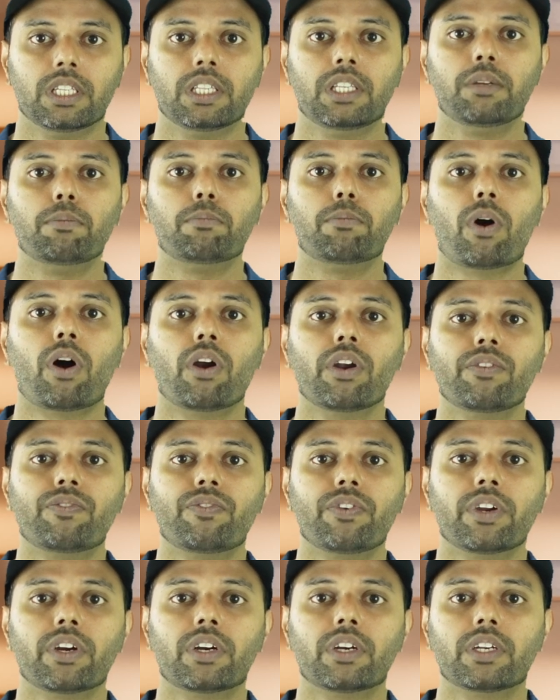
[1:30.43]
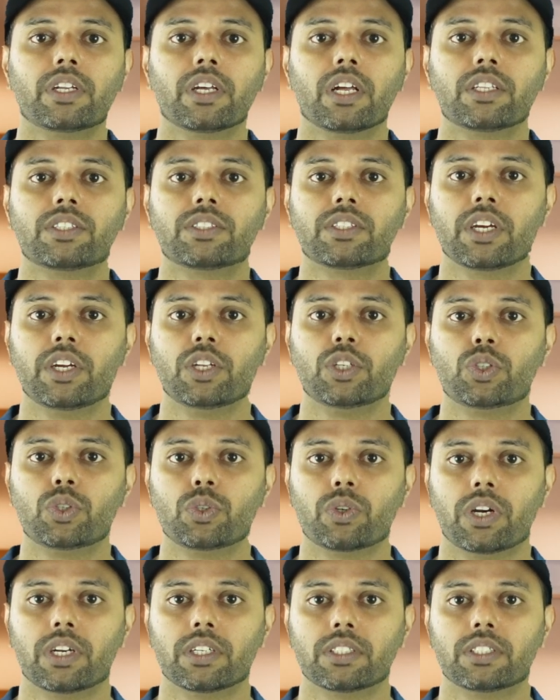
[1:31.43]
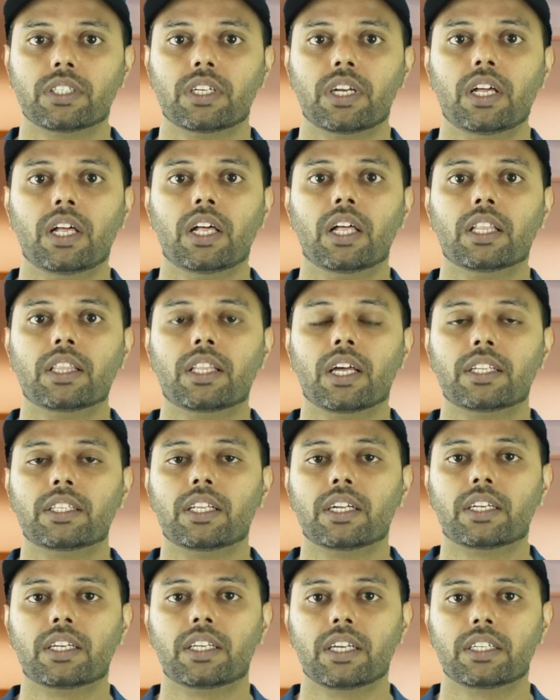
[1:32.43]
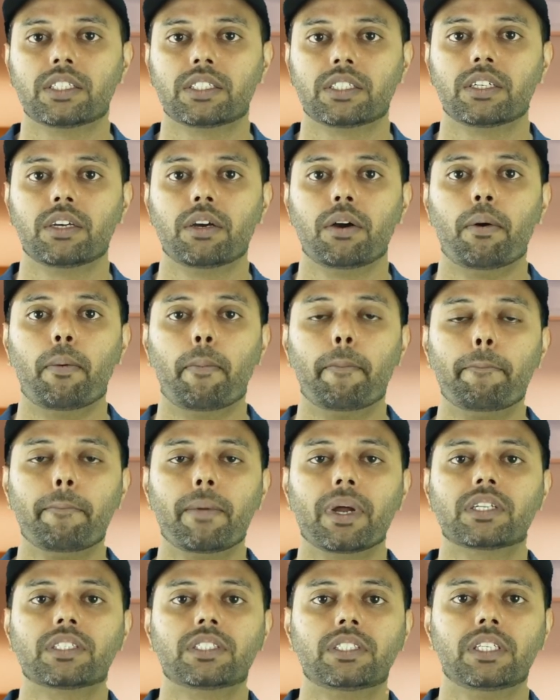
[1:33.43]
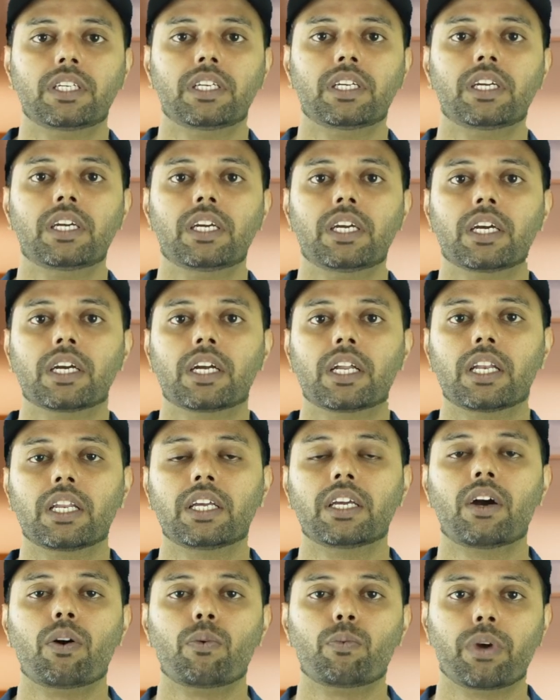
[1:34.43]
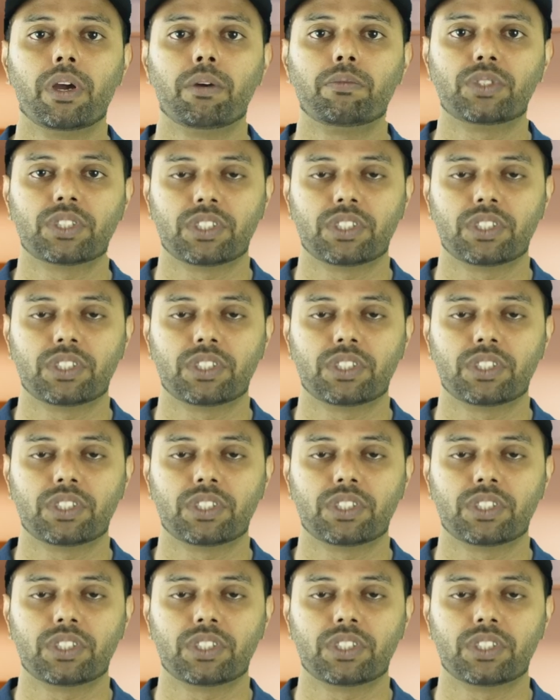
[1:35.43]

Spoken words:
The modifier tells the insurance that the test meets the CLIA-waived